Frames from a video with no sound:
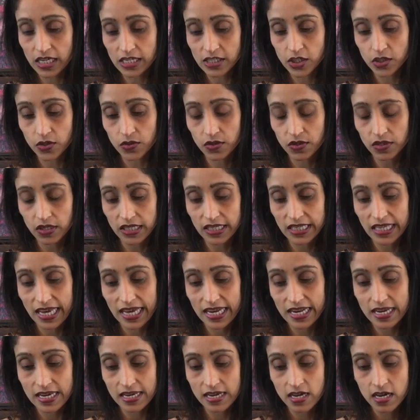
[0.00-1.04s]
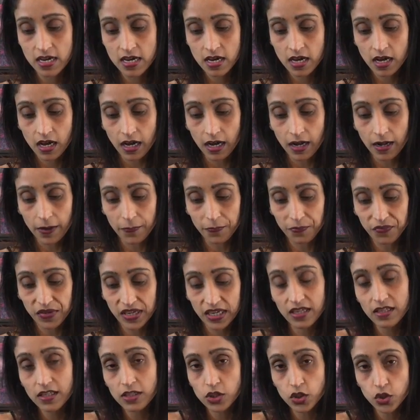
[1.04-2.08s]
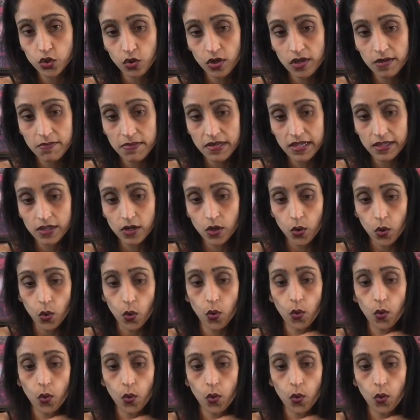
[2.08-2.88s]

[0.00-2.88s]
that you're getting either soy milk